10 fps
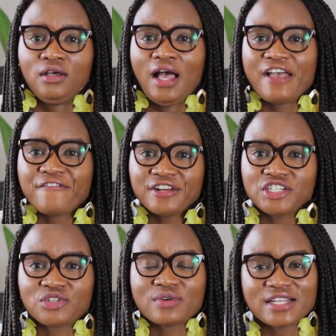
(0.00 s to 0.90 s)
I
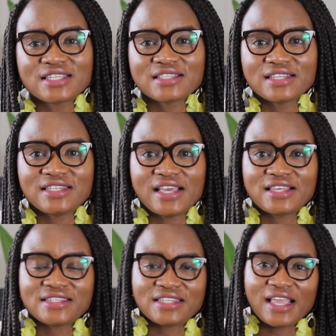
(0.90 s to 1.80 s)
finished writing the
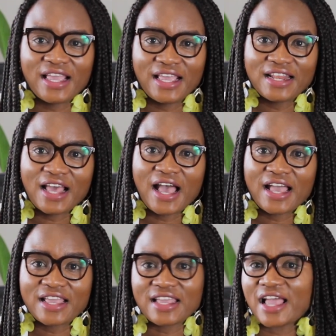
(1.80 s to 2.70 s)
test and
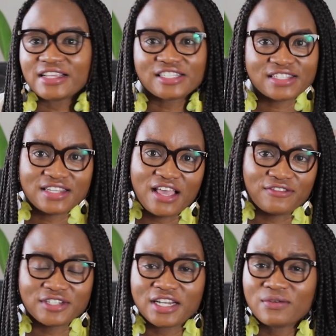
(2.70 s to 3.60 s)
I just
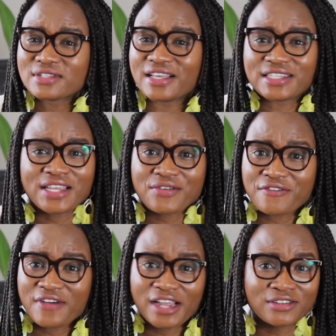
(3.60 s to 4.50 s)
left, and I was like
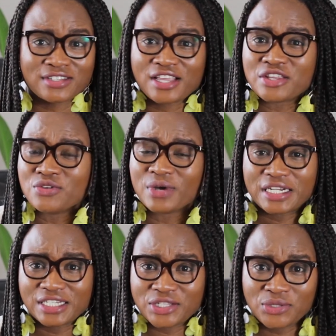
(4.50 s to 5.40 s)
terrified because I knew I
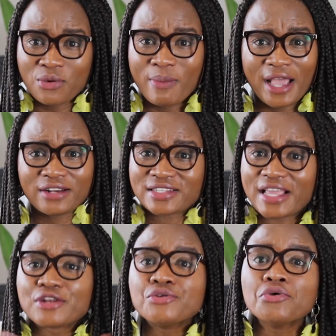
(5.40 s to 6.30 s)
did so bad because I
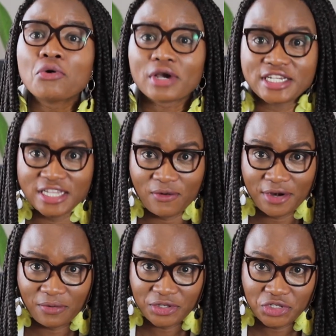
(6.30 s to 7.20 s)
had no idea what
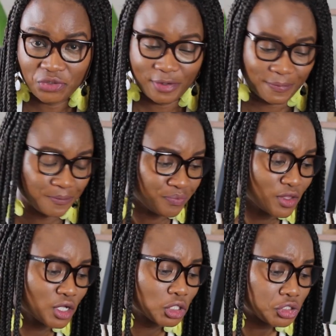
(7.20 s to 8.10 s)
I was doing.
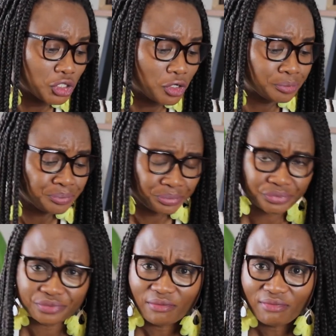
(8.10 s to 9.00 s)
So
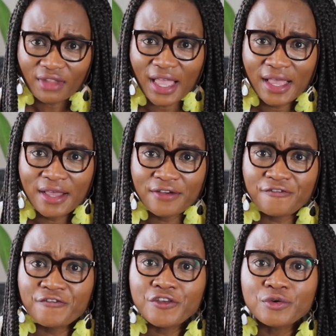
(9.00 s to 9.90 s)
a
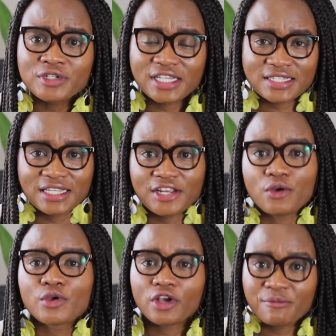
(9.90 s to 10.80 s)
few days
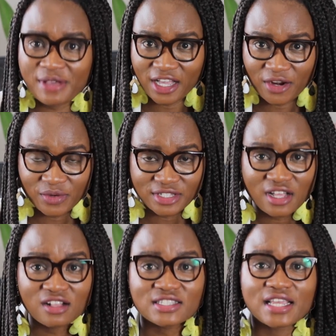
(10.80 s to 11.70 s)
later we got our
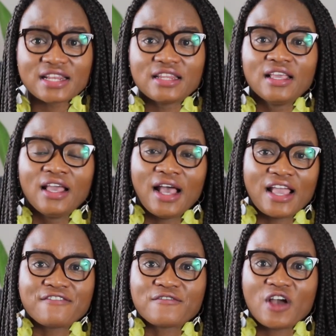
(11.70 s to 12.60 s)
results and
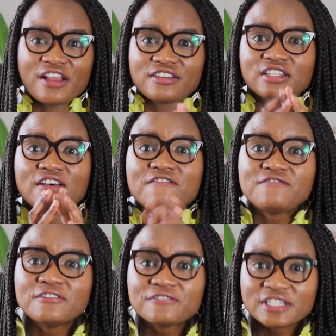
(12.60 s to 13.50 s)
I've got
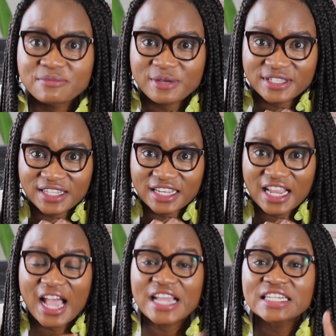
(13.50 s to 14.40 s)
15%.
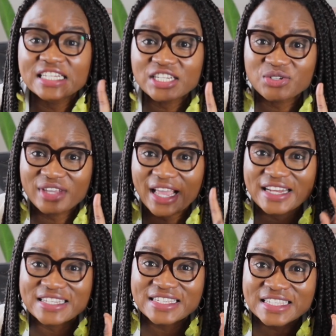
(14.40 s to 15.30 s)
I needed to
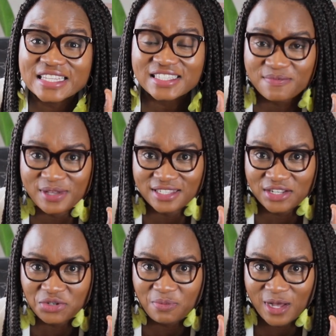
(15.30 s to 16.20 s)
get
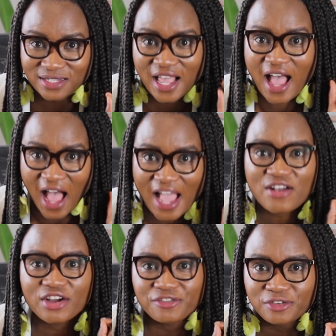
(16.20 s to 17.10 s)
60% to pass. I
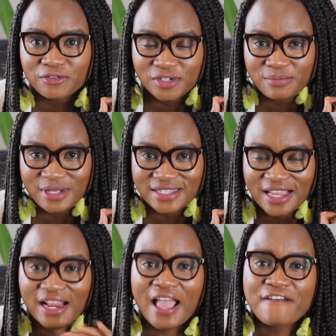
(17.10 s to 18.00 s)
got 15%.
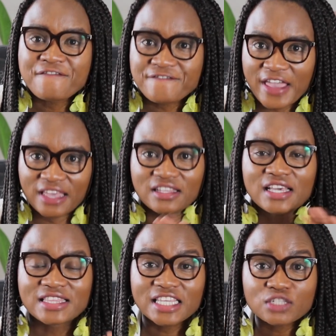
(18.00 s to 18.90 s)
Fail.
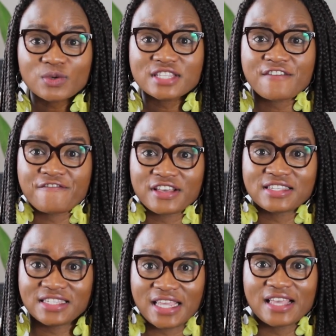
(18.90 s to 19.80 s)
This was the
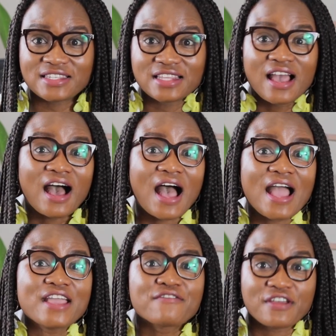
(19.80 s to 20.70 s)
first test
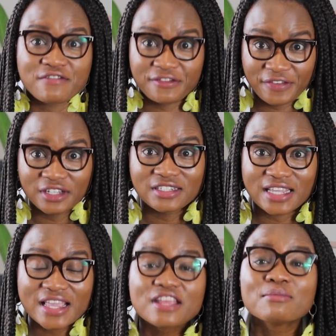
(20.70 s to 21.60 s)
I have ever failed
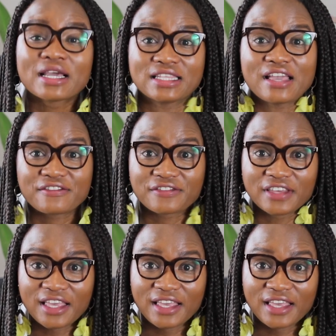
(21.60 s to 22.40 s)
in my life.